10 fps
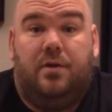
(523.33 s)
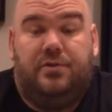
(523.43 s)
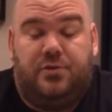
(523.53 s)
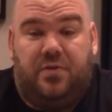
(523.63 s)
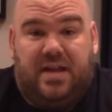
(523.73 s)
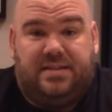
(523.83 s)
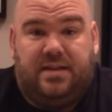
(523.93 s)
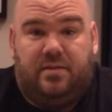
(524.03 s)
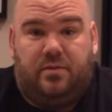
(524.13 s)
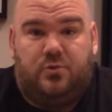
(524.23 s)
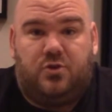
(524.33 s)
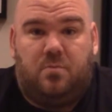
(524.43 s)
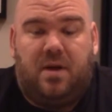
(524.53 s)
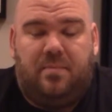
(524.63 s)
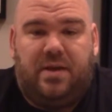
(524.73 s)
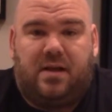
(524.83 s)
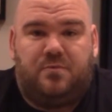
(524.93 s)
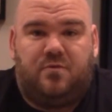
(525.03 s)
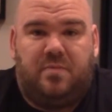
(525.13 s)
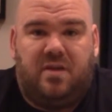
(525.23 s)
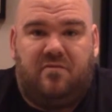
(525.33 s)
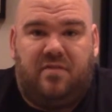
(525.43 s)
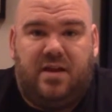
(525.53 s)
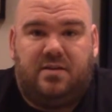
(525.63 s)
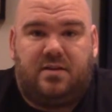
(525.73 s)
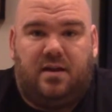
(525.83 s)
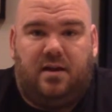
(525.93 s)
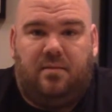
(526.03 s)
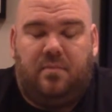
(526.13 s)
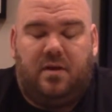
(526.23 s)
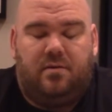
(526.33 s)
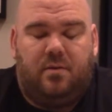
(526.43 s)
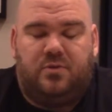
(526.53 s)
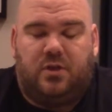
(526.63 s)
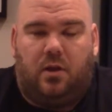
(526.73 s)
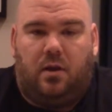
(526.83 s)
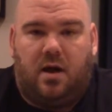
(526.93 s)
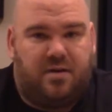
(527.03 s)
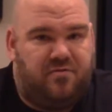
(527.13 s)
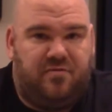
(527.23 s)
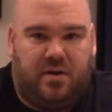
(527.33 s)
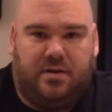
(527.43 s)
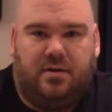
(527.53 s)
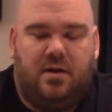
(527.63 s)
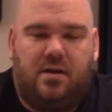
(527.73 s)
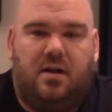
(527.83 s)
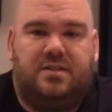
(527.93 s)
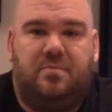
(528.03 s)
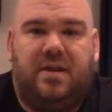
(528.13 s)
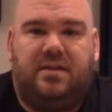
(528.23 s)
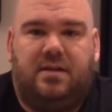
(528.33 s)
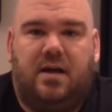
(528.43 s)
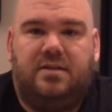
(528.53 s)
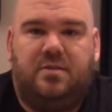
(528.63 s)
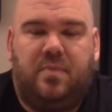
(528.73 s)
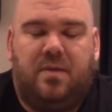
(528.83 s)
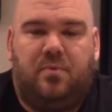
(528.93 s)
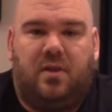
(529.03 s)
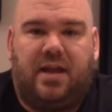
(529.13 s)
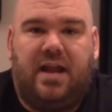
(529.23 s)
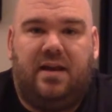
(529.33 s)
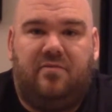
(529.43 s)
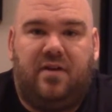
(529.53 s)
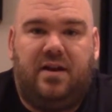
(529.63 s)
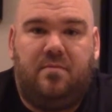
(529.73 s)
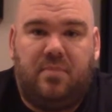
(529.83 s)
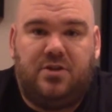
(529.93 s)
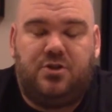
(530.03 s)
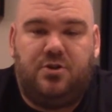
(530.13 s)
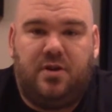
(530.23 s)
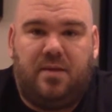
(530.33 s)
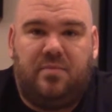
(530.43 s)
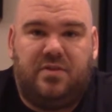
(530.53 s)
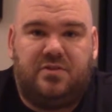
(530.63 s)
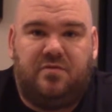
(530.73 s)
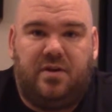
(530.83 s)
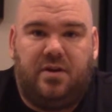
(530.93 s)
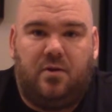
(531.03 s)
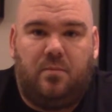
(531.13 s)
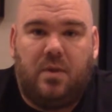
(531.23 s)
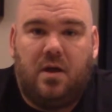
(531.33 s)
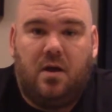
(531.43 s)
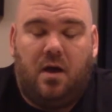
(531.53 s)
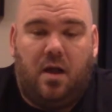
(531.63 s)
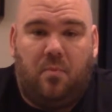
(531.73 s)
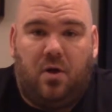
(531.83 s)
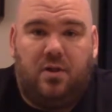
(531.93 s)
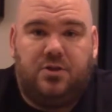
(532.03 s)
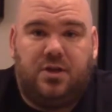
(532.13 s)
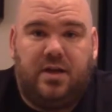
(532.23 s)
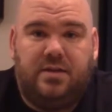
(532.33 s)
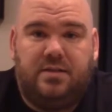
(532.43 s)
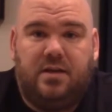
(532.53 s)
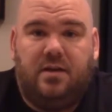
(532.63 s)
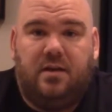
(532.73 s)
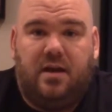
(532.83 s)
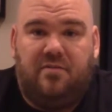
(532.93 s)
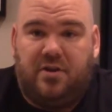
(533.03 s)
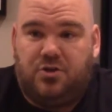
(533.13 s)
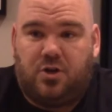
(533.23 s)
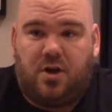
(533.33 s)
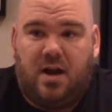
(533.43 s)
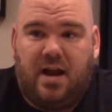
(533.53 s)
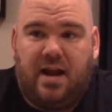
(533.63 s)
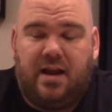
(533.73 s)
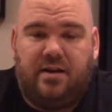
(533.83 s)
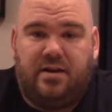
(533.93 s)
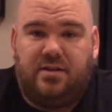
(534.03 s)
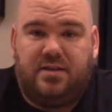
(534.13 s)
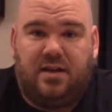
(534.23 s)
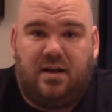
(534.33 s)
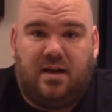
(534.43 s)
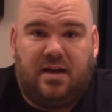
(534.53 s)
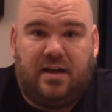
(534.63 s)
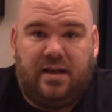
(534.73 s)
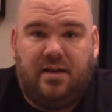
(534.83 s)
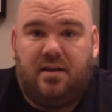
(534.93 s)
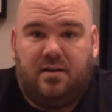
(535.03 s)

So that's it. Those are my pickups from the event. It was a lot of fun. Got to meet tons of people. Again, if I didn't mention your name in this video, I apologize. If I shook your hand and you said hi,